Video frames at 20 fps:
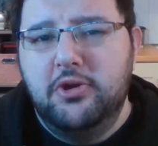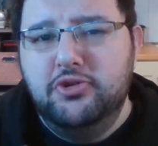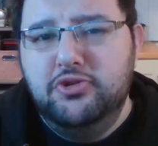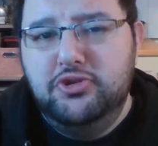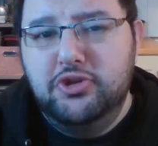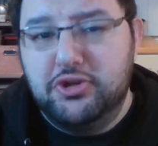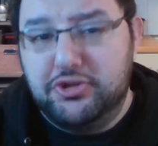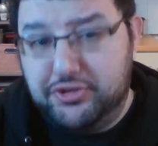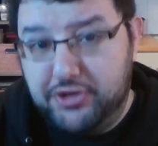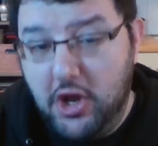
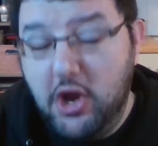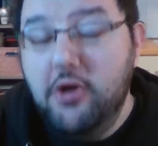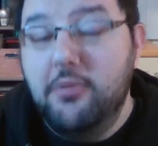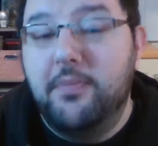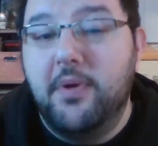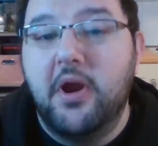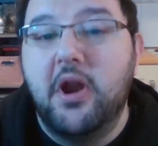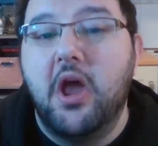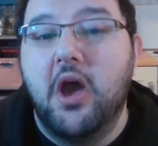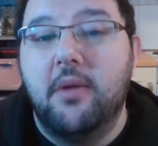Just
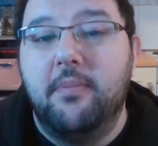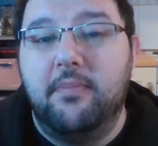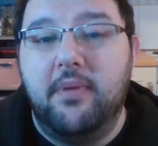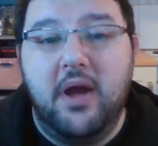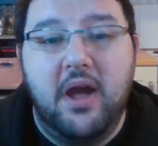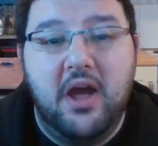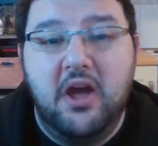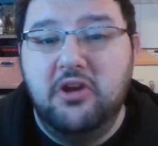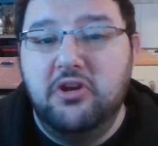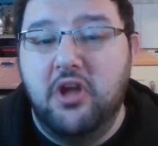open up
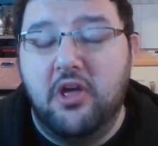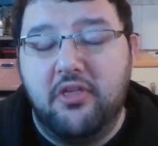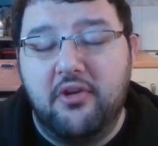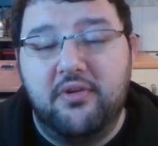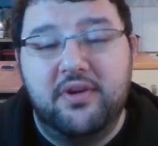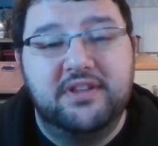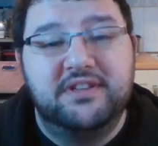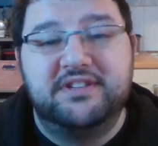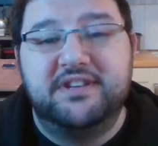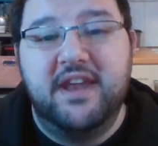
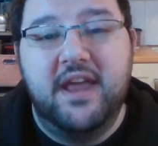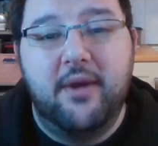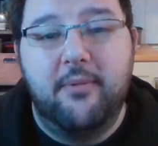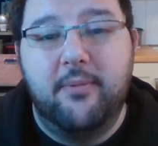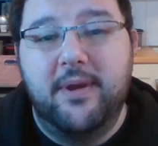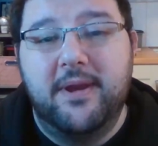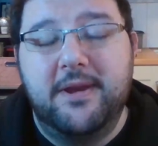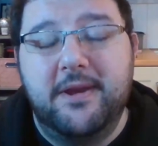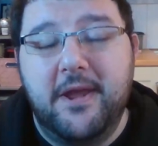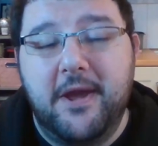another internet
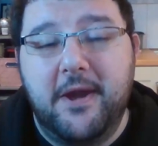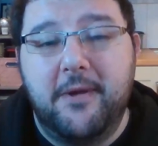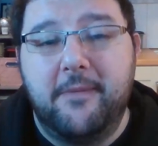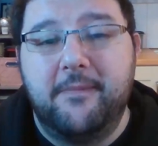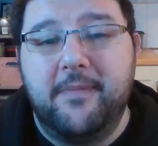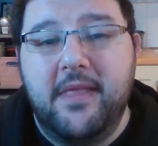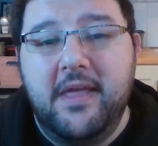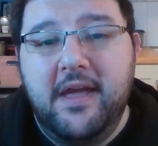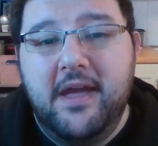window